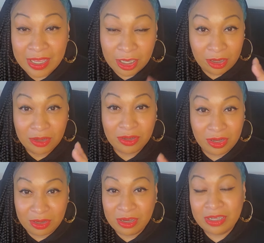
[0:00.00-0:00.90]
You know,
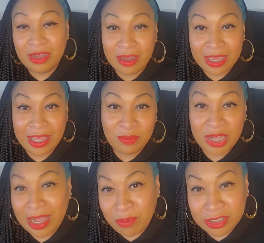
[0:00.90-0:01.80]
okay, okay,
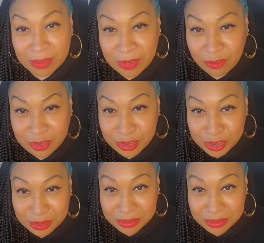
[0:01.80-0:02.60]
but I bought something for you too.